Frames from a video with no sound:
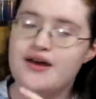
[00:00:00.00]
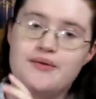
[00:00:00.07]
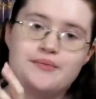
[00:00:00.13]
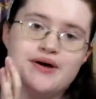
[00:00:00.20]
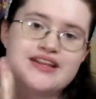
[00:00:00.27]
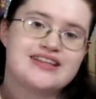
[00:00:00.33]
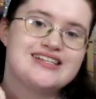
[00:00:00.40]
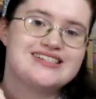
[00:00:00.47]

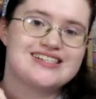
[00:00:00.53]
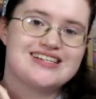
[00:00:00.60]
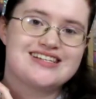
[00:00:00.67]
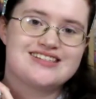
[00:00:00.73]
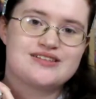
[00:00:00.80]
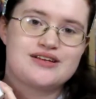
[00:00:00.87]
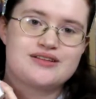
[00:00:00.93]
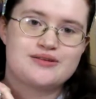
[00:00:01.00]
But this
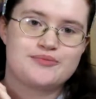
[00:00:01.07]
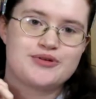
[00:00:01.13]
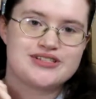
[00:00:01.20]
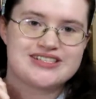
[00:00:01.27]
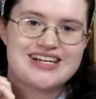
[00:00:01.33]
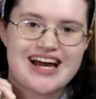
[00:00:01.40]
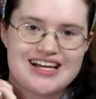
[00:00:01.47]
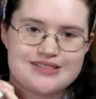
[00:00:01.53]
is the
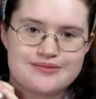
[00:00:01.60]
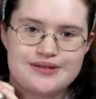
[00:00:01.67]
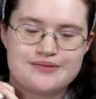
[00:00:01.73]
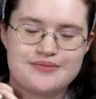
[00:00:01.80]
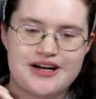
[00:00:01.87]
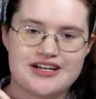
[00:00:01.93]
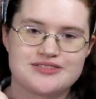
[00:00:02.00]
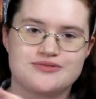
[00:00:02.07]
Prince Caspian
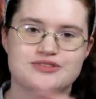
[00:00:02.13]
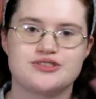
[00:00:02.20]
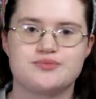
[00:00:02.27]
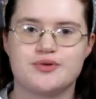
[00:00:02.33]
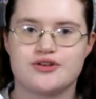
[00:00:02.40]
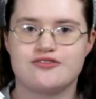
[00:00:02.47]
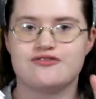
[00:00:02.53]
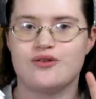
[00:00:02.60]
box, which is
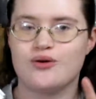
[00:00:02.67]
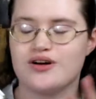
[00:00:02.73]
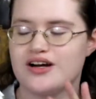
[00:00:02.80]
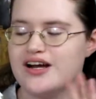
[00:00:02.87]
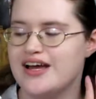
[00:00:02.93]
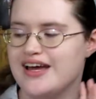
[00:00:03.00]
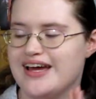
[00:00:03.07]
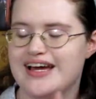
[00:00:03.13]
book
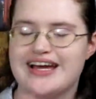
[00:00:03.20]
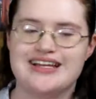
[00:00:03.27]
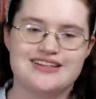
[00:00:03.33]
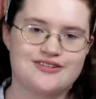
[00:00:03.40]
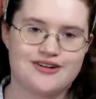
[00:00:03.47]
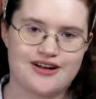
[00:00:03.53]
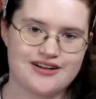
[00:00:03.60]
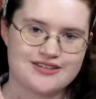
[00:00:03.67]
four, in
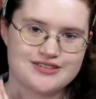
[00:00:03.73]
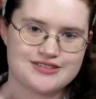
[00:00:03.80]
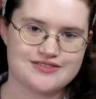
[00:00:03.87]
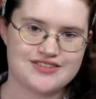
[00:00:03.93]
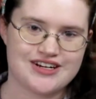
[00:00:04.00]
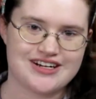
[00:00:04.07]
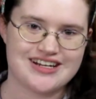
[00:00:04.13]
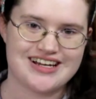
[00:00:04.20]
the Chronicles of
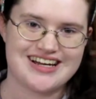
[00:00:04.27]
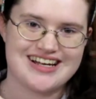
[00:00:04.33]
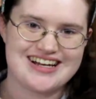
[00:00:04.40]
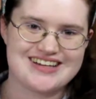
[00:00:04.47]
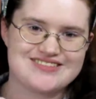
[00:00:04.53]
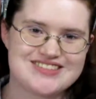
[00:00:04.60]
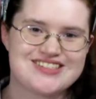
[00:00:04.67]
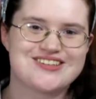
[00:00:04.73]
Narnia, and
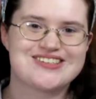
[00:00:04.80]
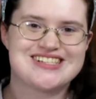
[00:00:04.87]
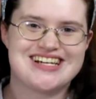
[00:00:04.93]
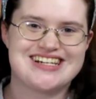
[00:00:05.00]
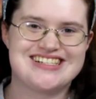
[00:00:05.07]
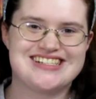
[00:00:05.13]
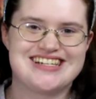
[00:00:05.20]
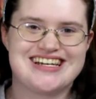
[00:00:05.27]
I'm so
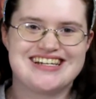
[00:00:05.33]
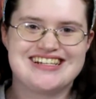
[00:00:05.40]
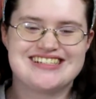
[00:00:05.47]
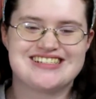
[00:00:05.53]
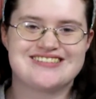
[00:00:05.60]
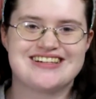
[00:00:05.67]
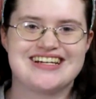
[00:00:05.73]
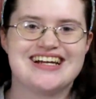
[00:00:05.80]
excited to get
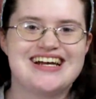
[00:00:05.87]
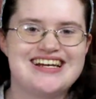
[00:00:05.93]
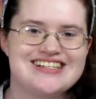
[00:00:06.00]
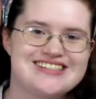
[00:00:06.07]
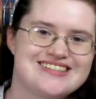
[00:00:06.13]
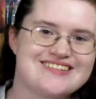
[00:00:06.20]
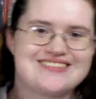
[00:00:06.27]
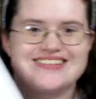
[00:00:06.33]
into it,
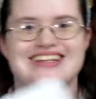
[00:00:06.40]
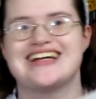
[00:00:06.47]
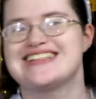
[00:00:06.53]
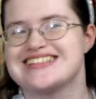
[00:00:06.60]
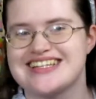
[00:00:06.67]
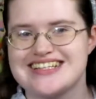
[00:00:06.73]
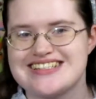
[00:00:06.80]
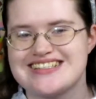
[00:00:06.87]
so let's get